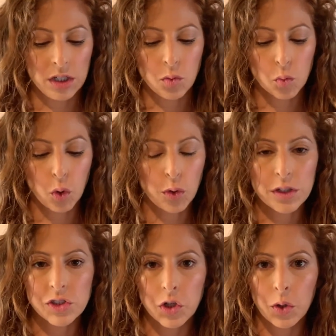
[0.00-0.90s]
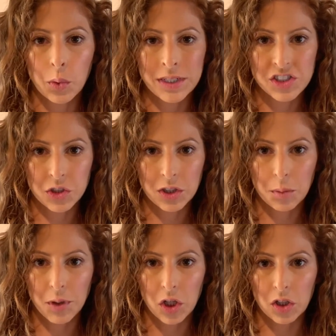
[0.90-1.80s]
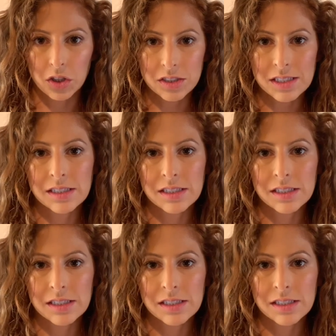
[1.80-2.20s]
to roll the dough into little balls